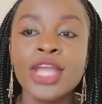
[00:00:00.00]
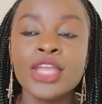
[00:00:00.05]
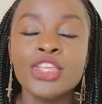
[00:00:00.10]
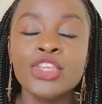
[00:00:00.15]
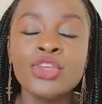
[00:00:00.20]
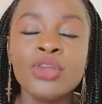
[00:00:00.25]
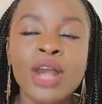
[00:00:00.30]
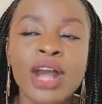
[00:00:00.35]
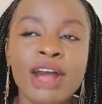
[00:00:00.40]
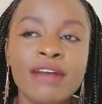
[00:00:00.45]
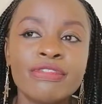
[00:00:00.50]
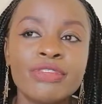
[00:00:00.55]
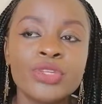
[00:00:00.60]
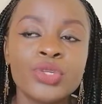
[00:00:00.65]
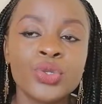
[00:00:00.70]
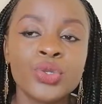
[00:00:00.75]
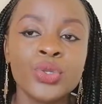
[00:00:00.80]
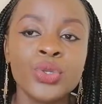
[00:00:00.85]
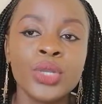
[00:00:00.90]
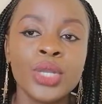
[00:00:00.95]
You have
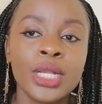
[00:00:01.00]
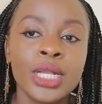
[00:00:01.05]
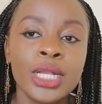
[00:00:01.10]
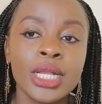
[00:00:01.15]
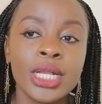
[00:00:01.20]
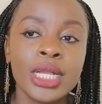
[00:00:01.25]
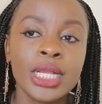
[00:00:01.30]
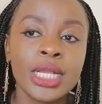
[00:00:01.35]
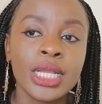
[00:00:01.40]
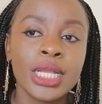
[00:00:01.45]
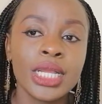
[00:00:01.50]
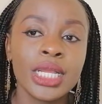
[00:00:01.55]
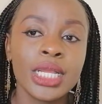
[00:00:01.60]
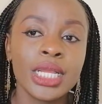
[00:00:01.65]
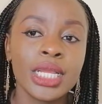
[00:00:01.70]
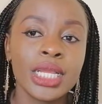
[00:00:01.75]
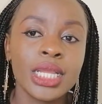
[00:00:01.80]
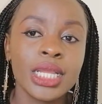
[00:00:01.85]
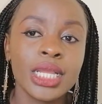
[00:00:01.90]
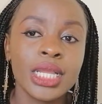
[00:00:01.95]
to
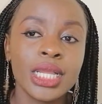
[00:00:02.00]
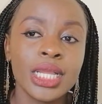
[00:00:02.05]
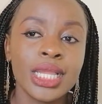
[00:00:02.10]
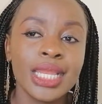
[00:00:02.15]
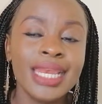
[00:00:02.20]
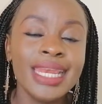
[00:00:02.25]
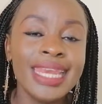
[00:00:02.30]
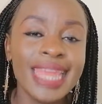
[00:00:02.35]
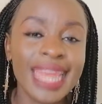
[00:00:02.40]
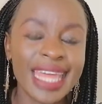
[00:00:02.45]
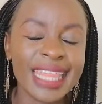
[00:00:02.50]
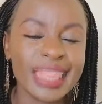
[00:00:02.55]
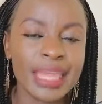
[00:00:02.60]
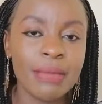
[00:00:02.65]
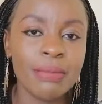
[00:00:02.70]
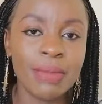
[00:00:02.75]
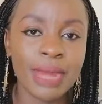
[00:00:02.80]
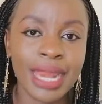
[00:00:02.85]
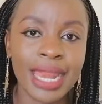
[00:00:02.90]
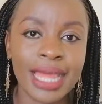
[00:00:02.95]
let
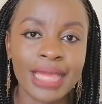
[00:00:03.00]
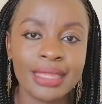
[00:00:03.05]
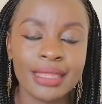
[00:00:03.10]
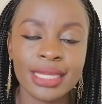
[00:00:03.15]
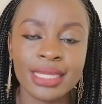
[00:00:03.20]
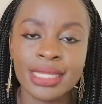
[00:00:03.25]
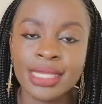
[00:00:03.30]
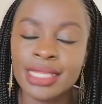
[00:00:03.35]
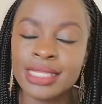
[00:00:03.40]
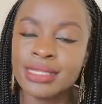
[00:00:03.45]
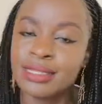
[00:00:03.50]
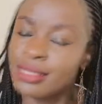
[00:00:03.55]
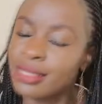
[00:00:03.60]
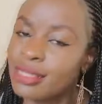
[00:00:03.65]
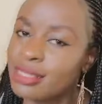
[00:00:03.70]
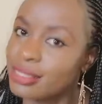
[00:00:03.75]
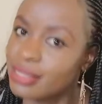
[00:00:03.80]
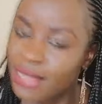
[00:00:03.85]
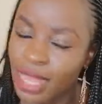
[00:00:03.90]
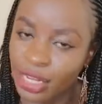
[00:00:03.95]
them learn that
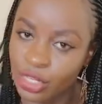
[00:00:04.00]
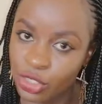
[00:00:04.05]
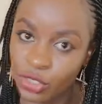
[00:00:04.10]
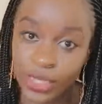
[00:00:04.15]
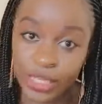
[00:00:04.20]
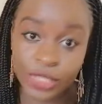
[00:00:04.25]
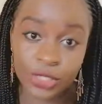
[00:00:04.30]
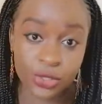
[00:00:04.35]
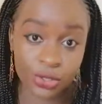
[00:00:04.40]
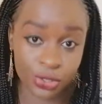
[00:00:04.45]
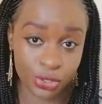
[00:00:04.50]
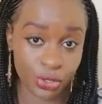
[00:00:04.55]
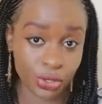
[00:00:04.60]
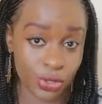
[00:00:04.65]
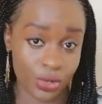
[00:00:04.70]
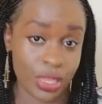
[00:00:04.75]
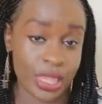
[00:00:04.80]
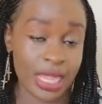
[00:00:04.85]
it's actually true,